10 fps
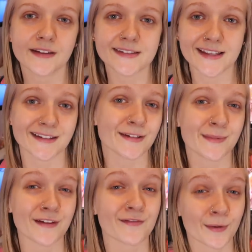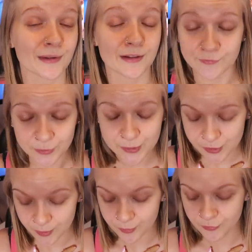sent to me from
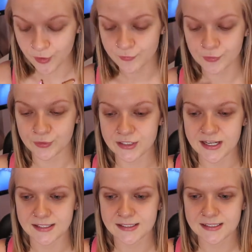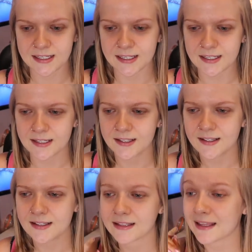Influenster before. I've only tested
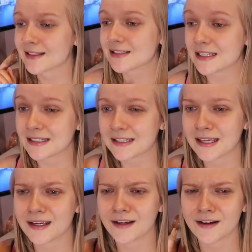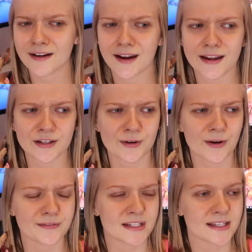like skincare. I know
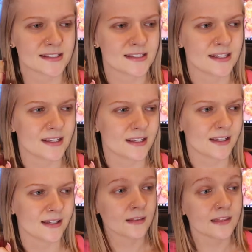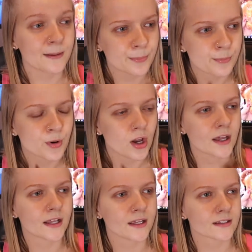I've tested lip
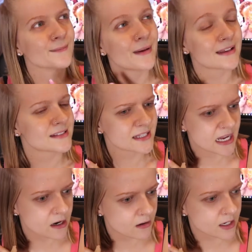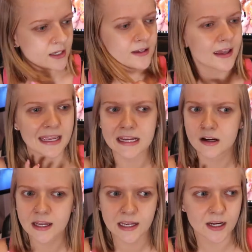product, mascara, hair
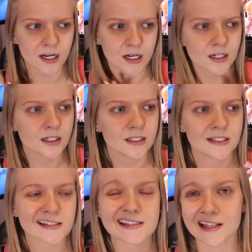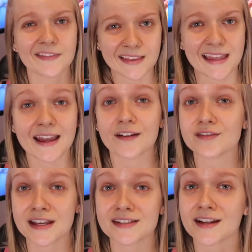care, stuff like that. I've
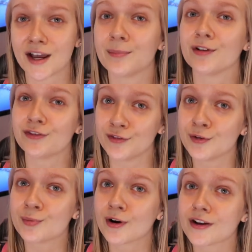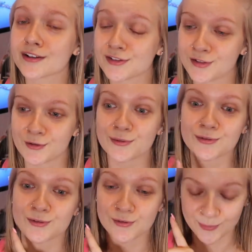tested a couple of food products too,
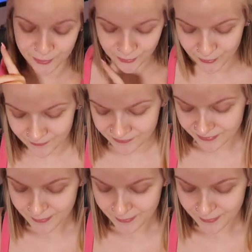which was super cool.